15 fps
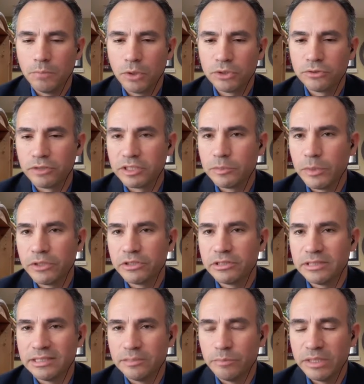personal
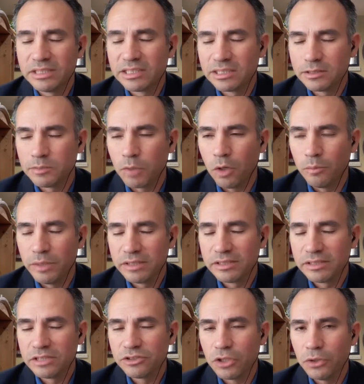experiences as a small
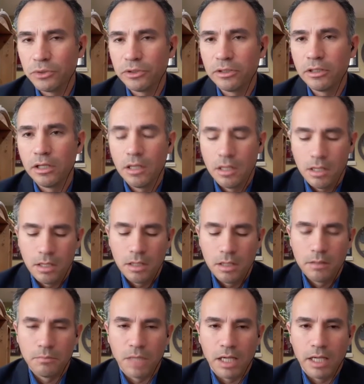business owner,
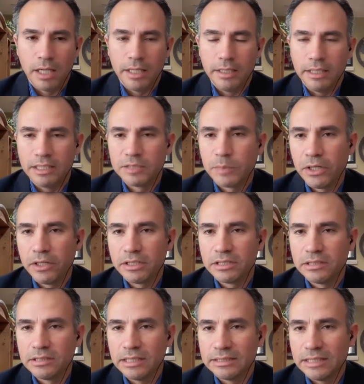my
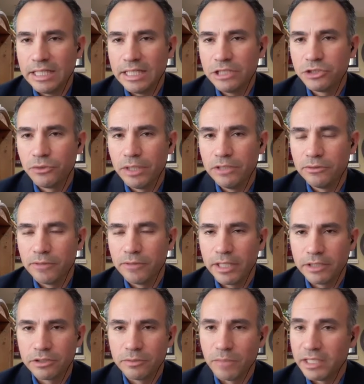experiences as an HOA
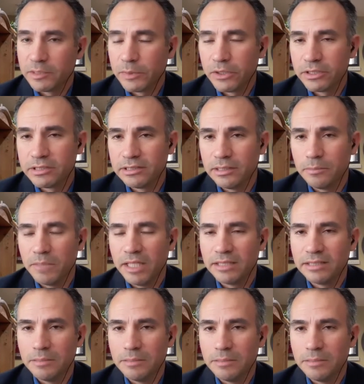director, my experiences
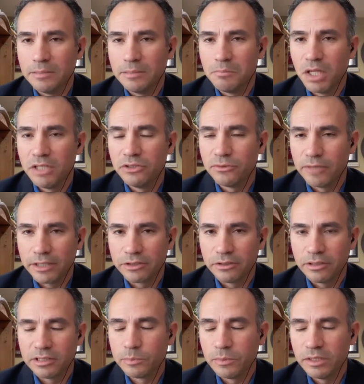as a MUD
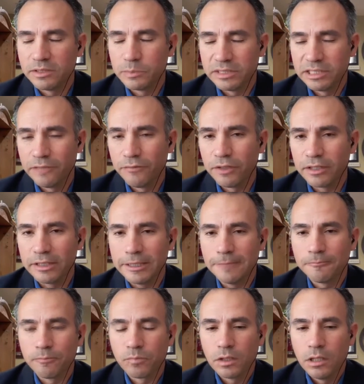director
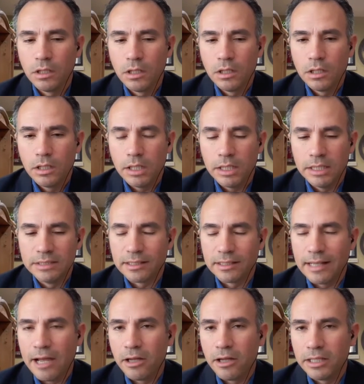specifically,
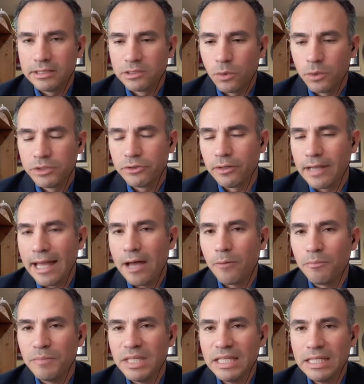is going to allow
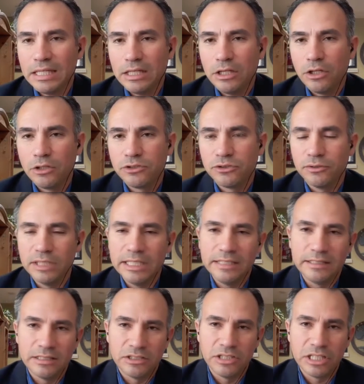me to
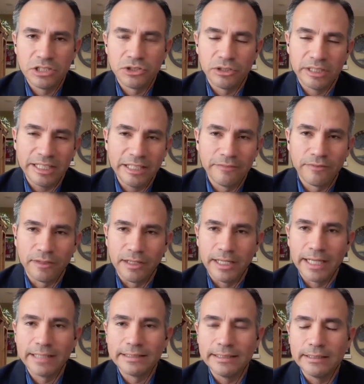lead this district if
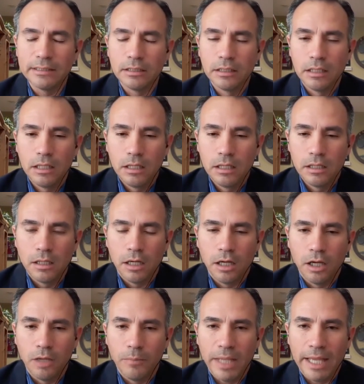elected,
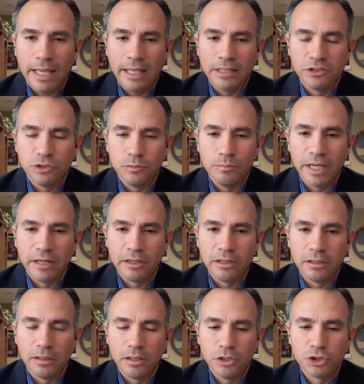and to
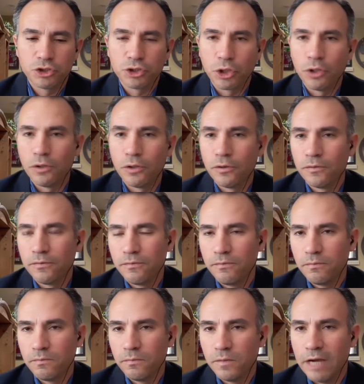better serve
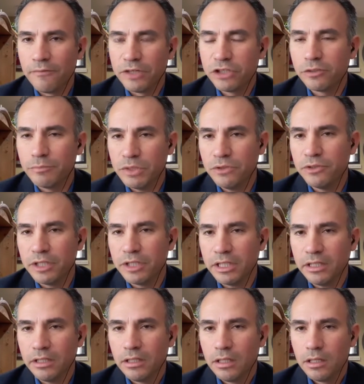every
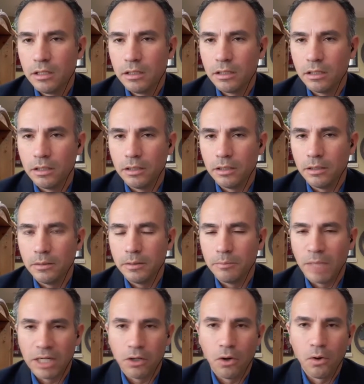community.
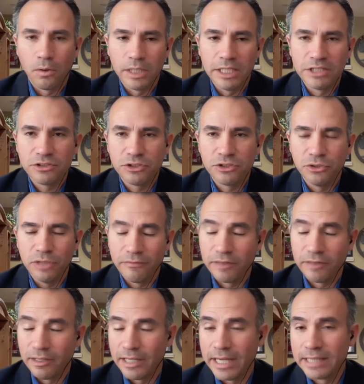My goal is to,
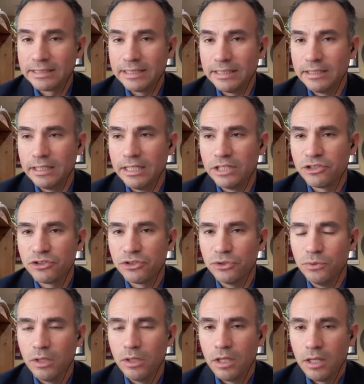if elected, is
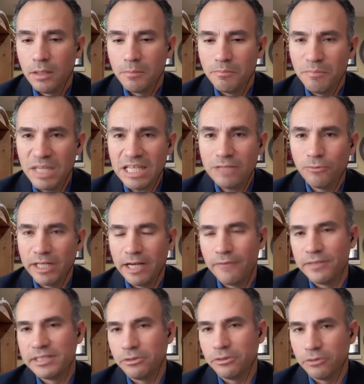to meet with
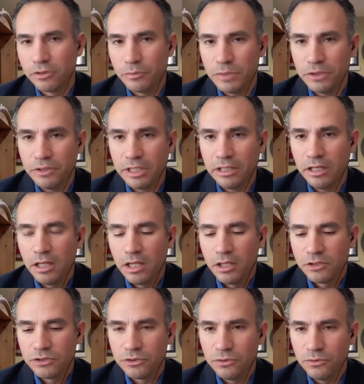every single community,
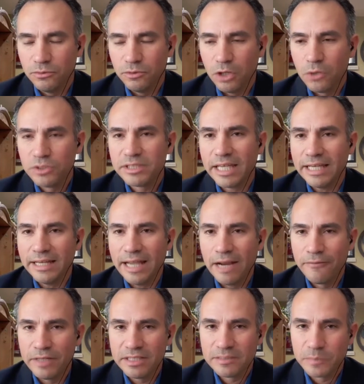to notate
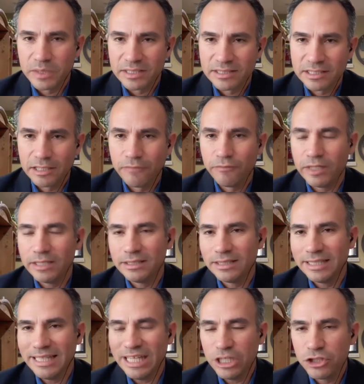every specific
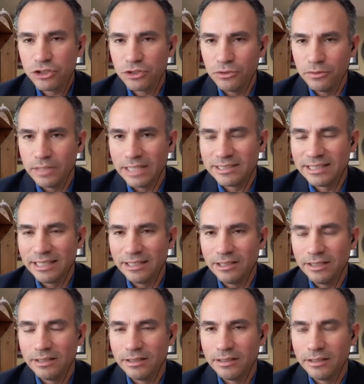issue that's
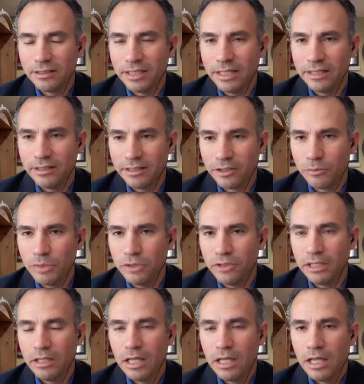in the
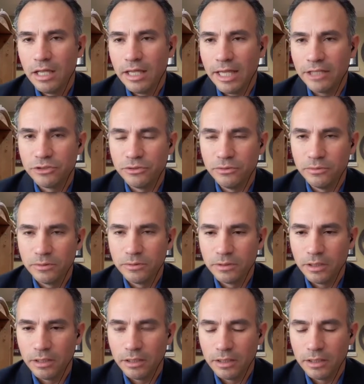community, and to